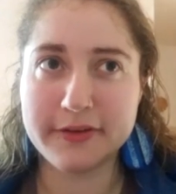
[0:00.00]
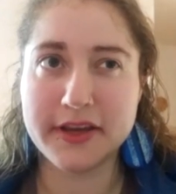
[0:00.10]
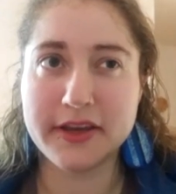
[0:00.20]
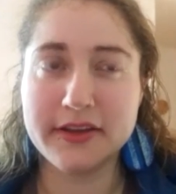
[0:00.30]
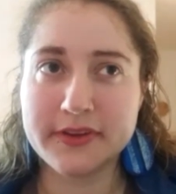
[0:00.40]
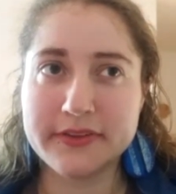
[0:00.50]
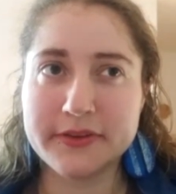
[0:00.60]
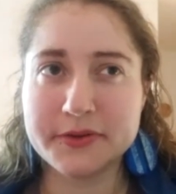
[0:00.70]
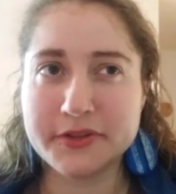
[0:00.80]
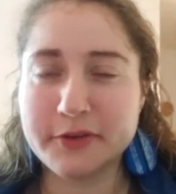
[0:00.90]

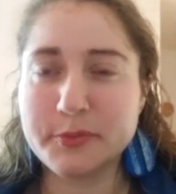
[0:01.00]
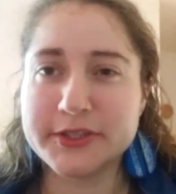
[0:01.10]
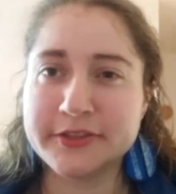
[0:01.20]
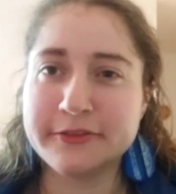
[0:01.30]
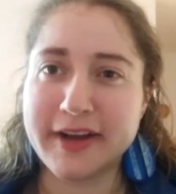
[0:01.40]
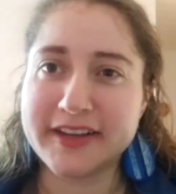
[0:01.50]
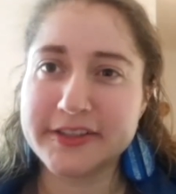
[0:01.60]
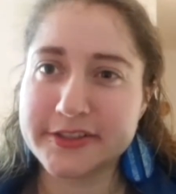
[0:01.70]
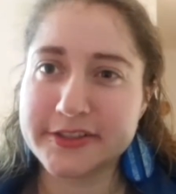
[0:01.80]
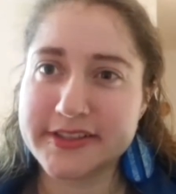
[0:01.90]
there are a lot of personal
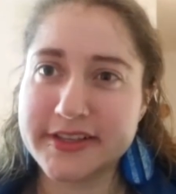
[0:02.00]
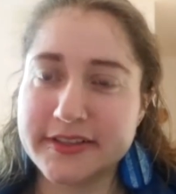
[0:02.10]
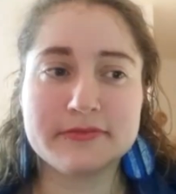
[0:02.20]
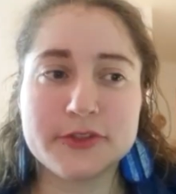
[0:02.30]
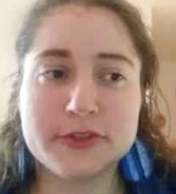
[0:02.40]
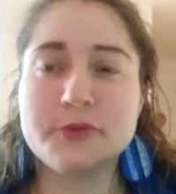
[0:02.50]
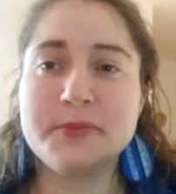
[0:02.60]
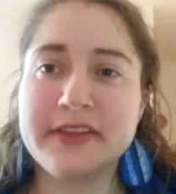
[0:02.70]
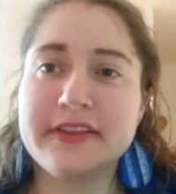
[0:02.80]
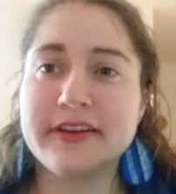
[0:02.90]
factors that showed
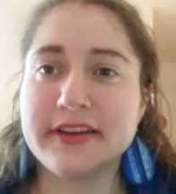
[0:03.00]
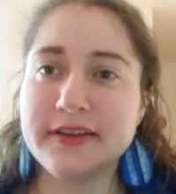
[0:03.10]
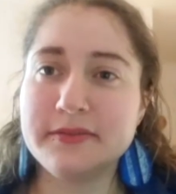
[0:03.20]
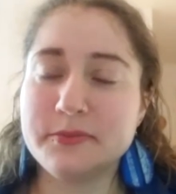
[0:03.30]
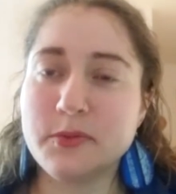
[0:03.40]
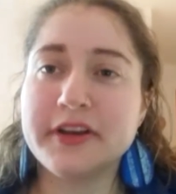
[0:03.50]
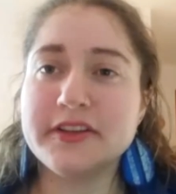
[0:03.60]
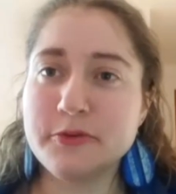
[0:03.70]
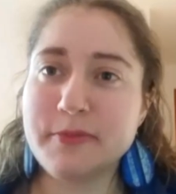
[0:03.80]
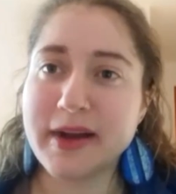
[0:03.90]
me that I wanted
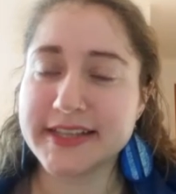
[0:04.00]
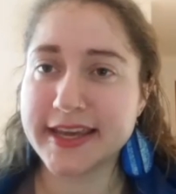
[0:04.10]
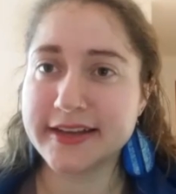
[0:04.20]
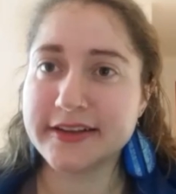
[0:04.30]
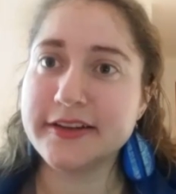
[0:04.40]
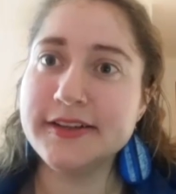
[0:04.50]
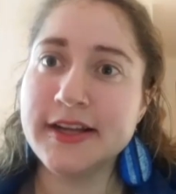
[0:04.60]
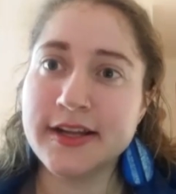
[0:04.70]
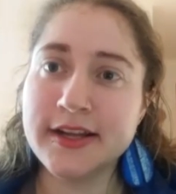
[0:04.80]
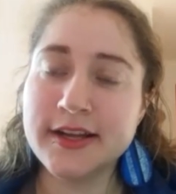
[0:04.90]
to move back to Canada
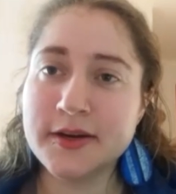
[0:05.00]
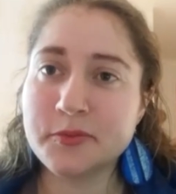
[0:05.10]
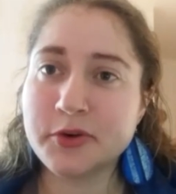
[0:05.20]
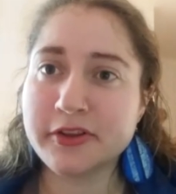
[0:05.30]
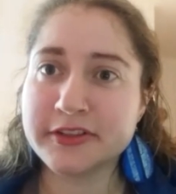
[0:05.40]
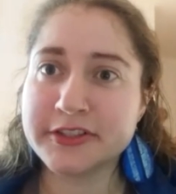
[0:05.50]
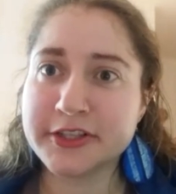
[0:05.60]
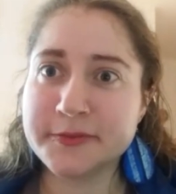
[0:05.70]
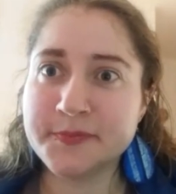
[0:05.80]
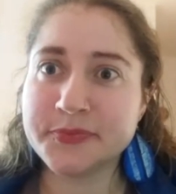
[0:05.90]
more long
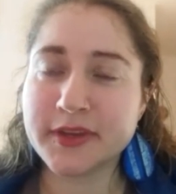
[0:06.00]
term.